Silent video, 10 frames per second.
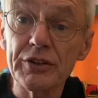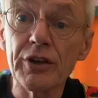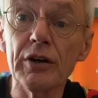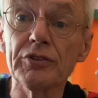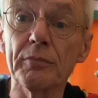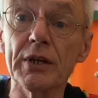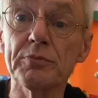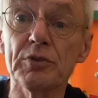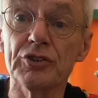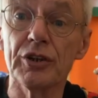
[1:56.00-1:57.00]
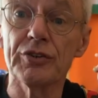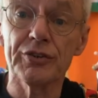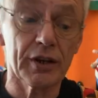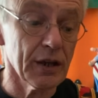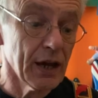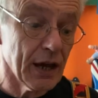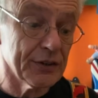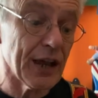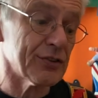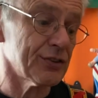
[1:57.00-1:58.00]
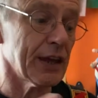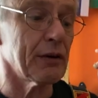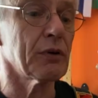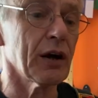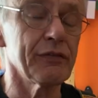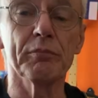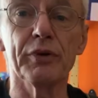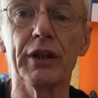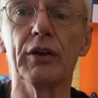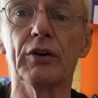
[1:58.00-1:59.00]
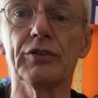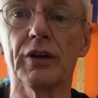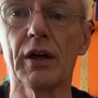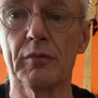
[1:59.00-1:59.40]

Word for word: guitars are mass produced and yes, they arrive in pretty good,